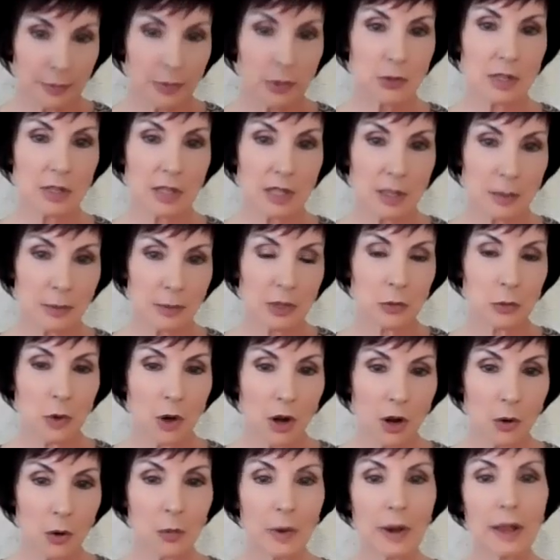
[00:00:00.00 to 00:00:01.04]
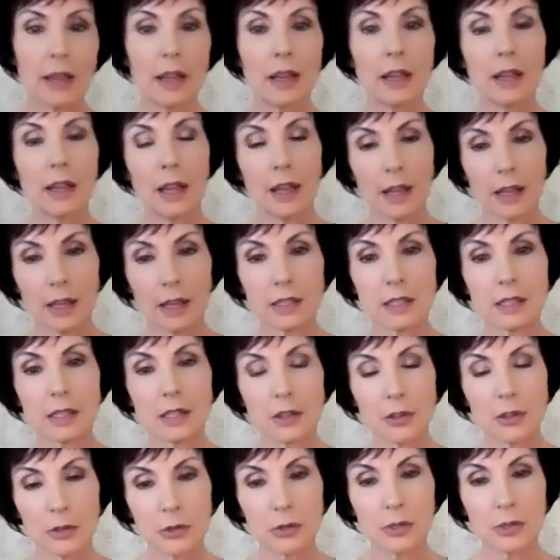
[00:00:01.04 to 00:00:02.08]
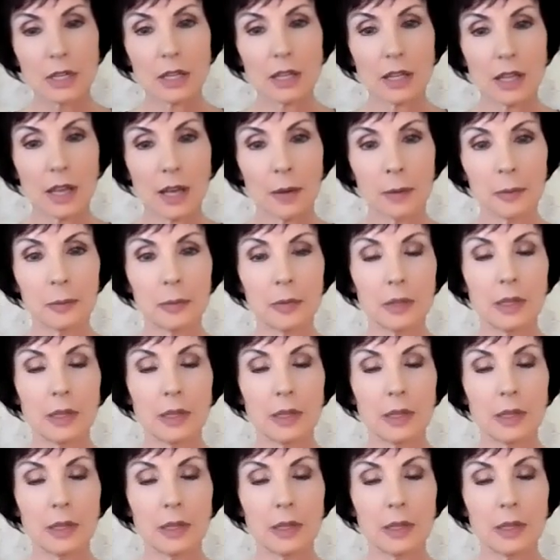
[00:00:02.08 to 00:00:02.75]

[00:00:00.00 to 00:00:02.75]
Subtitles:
using them in the wrong way and start using them